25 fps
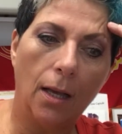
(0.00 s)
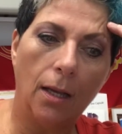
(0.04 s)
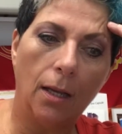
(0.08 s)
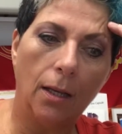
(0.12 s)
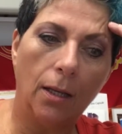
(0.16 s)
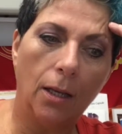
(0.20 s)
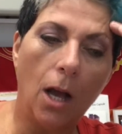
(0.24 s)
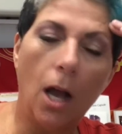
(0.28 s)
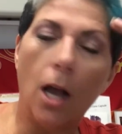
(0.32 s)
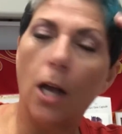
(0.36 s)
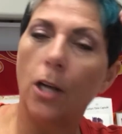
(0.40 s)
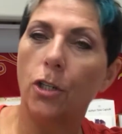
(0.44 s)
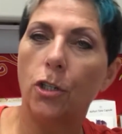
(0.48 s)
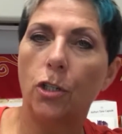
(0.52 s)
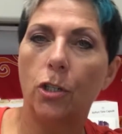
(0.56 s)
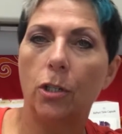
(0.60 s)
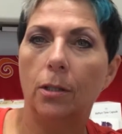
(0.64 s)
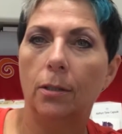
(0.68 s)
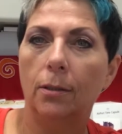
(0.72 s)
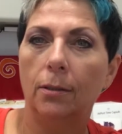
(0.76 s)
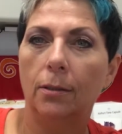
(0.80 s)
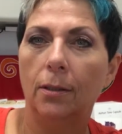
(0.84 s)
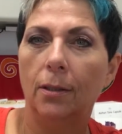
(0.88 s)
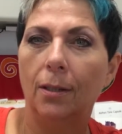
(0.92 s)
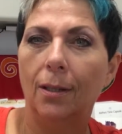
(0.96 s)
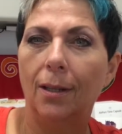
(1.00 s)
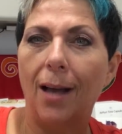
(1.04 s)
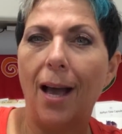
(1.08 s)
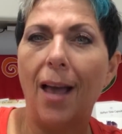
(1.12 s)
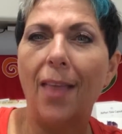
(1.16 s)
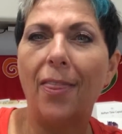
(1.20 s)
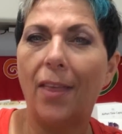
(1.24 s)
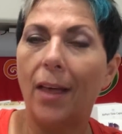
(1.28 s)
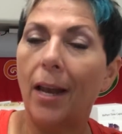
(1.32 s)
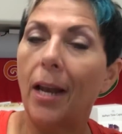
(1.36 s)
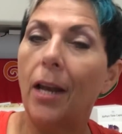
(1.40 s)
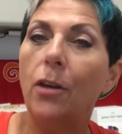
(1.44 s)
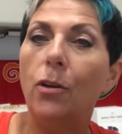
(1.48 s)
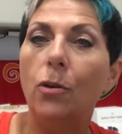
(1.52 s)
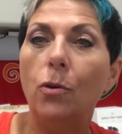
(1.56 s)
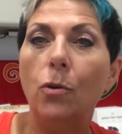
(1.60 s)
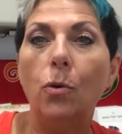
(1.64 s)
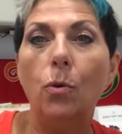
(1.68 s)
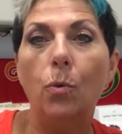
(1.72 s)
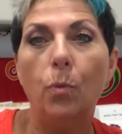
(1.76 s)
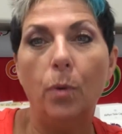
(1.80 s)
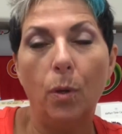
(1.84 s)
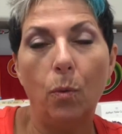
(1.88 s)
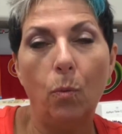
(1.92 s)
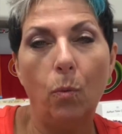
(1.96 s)
gosh, I thought I knew who
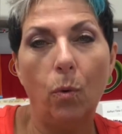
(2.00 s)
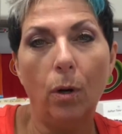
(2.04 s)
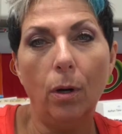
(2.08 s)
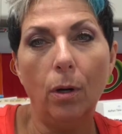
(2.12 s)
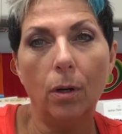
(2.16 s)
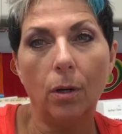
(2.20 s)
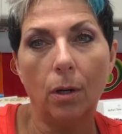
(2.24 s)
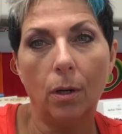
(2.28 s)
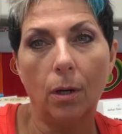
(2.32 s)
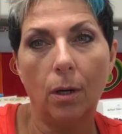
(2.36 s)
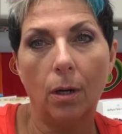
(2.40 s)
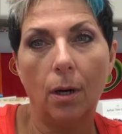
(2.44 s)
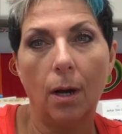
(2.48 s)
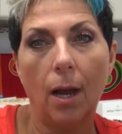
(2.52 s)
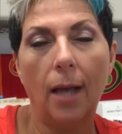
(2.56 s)
we were.